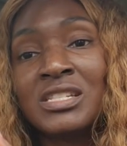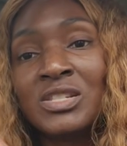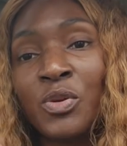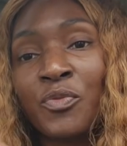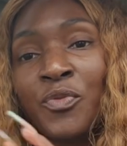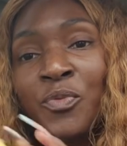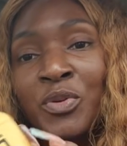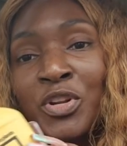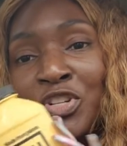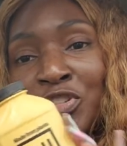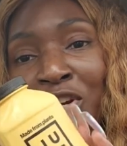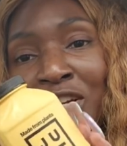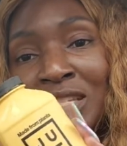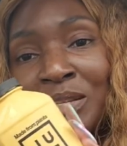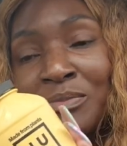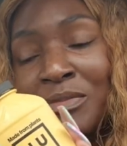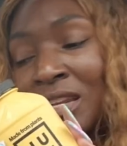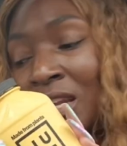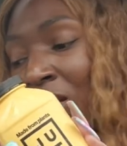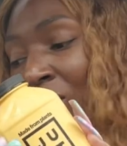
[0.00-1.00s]
So if you want to try
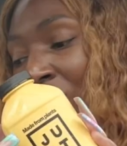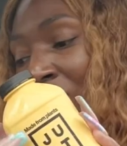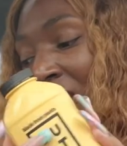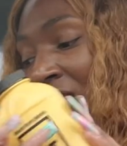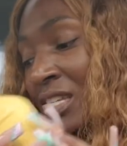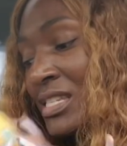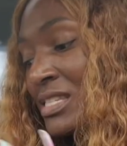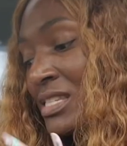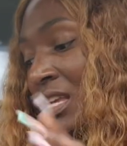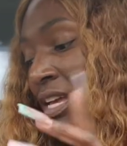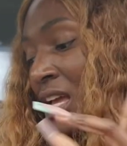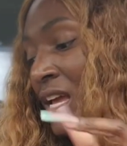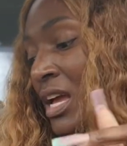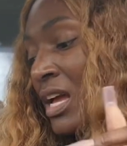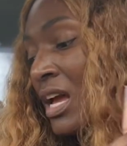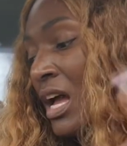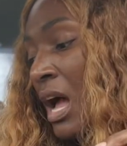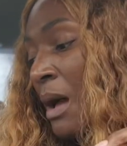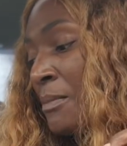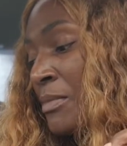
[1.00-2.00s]
something out, this.
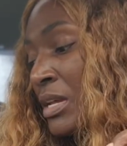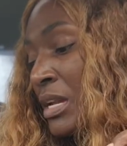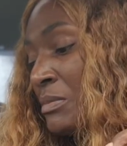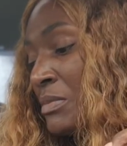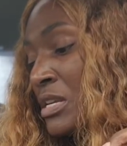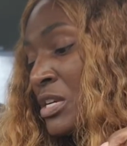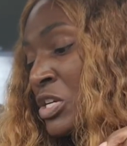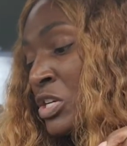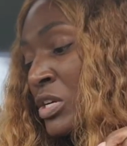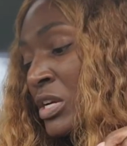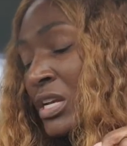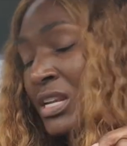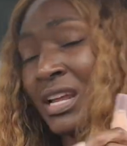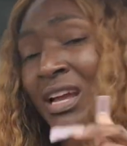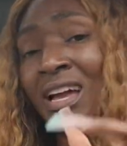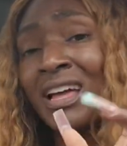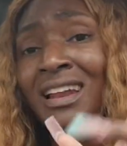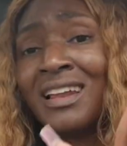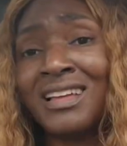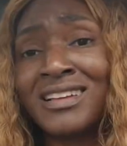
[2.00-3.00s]
I'm going to be cooking. I
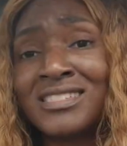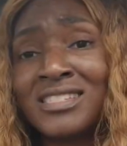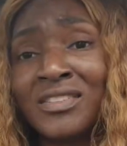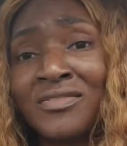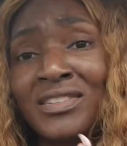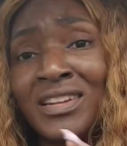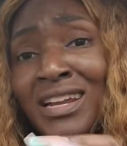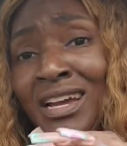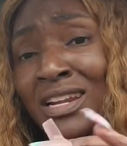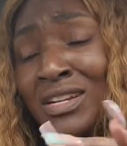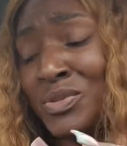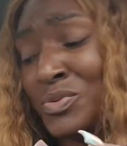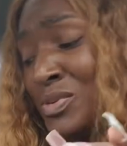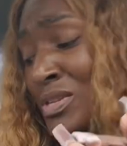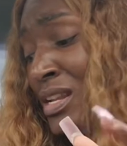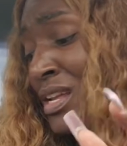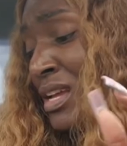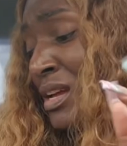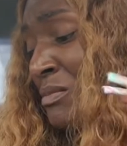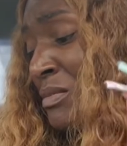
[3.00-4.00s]
got a lot of stuff that I got to do
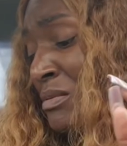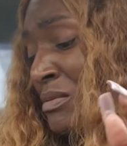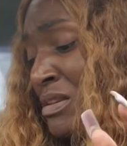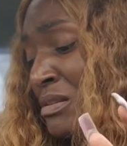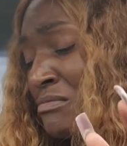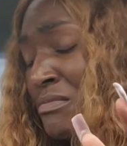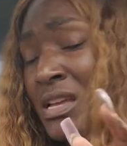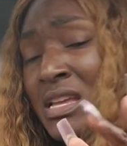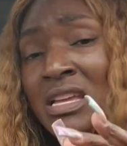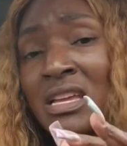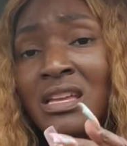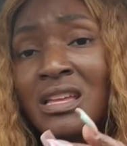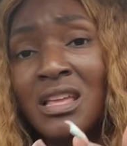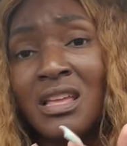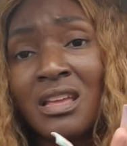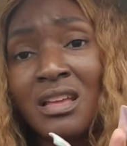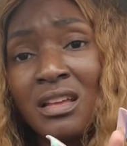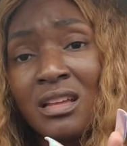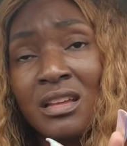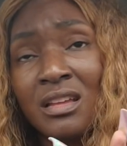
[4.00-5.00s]
today. I'm going to be
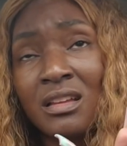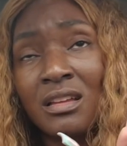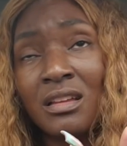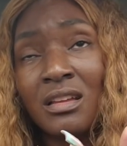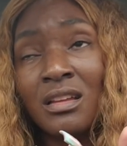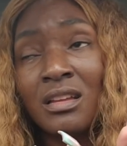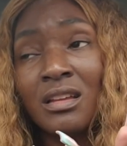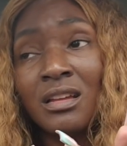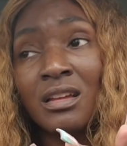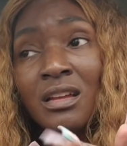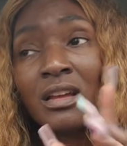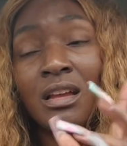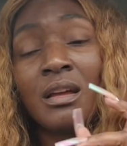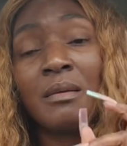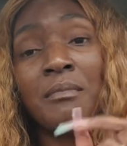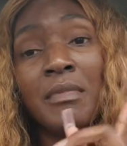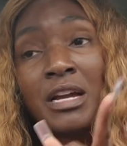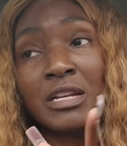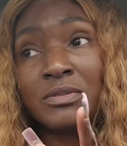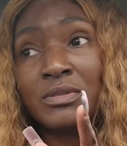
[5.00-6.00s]
making
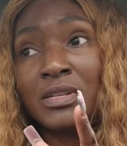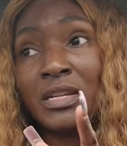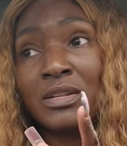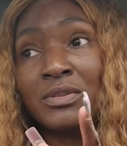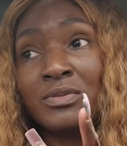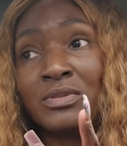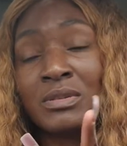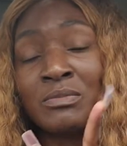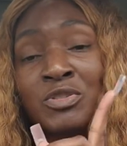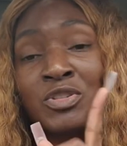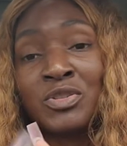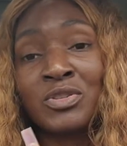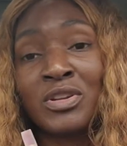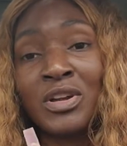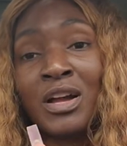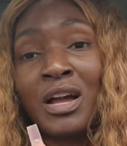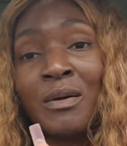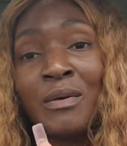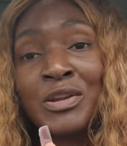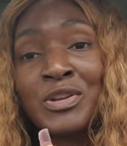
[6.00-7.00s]
mashed potatoes. I'm going to show
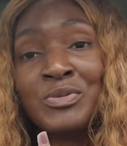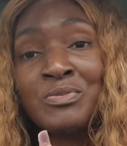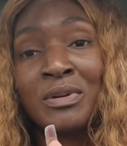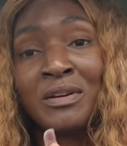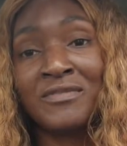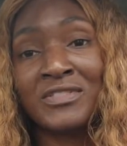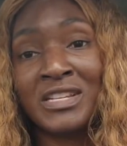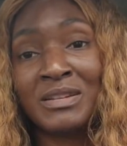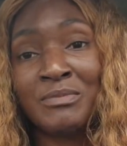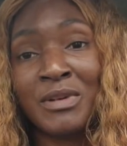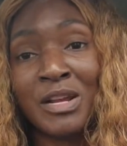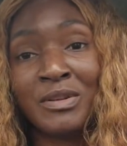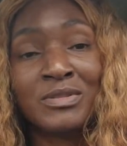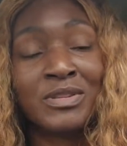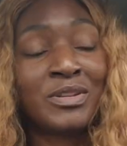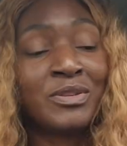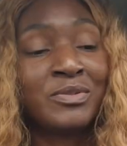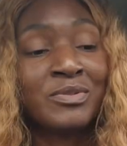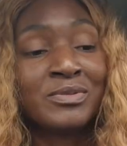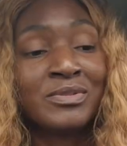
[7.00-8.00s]
y'all how I do my vegan mashed
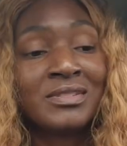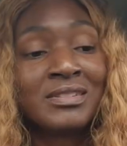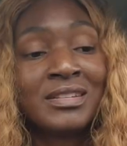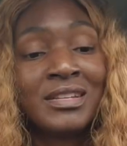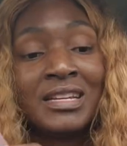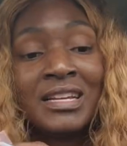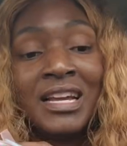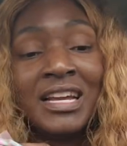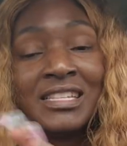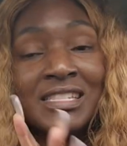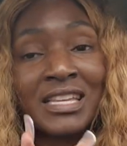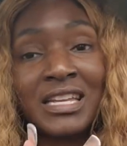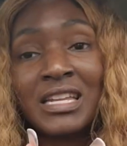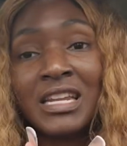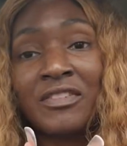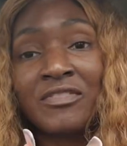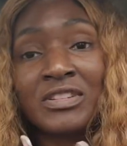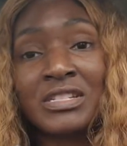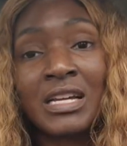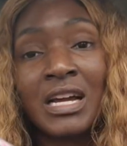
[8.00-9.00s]
potatoes. It's a hit
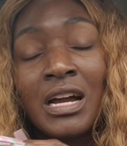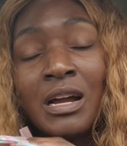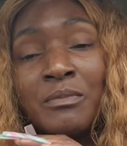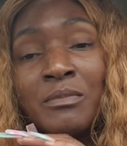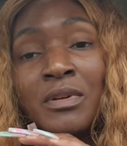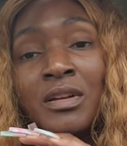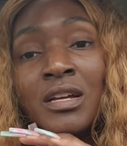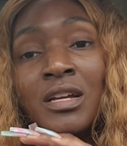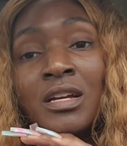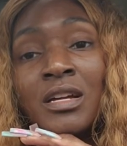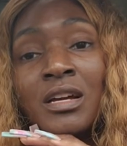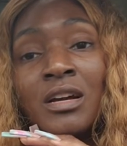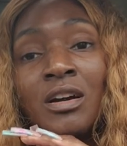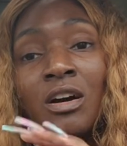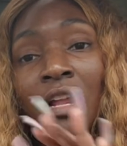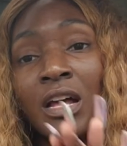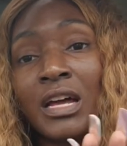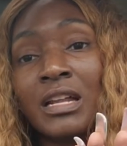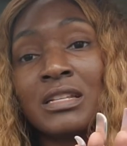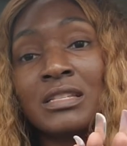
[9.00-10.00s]
every time.
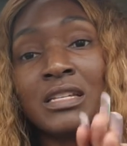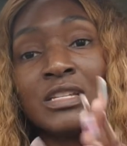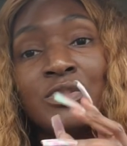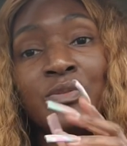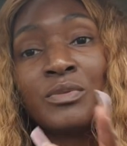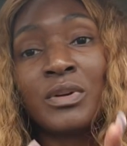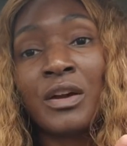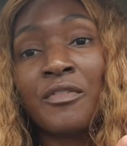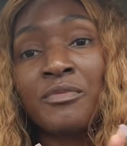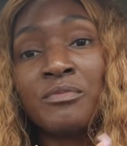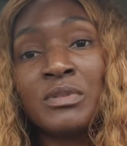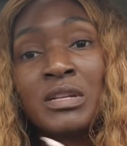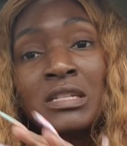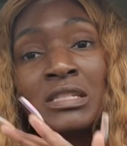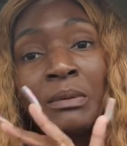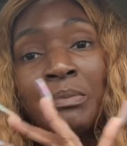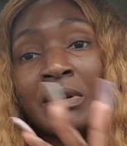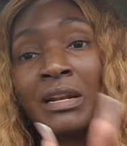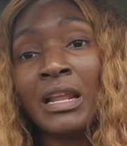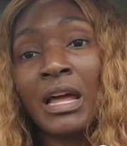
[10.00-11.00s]
All I got to say is don't come for me because
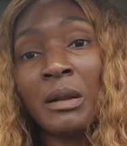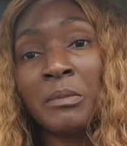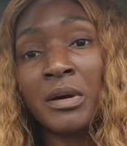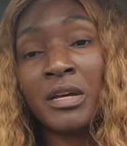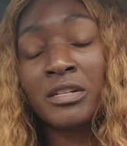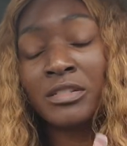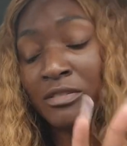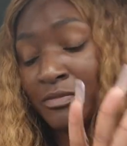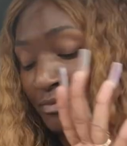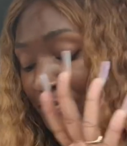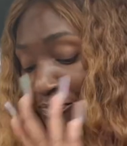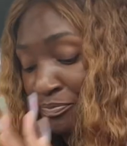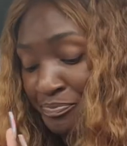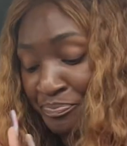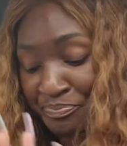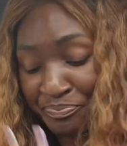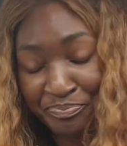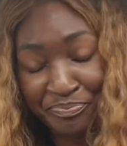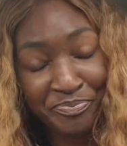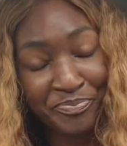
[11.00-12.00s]
I put a lot of butter.
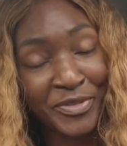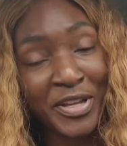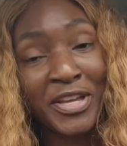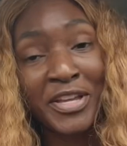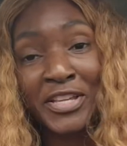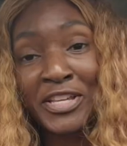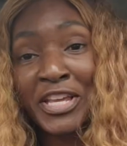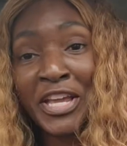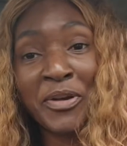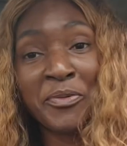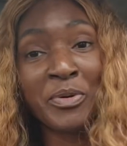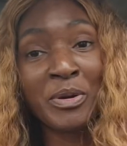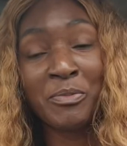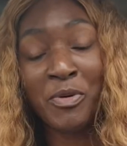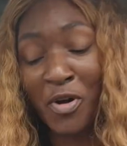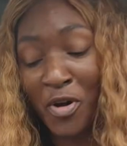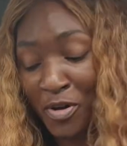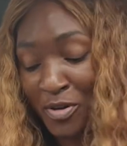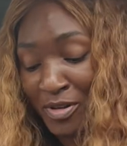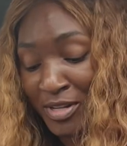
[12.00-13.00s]
Can't win them
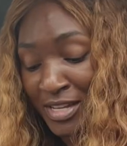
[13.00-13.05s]
all.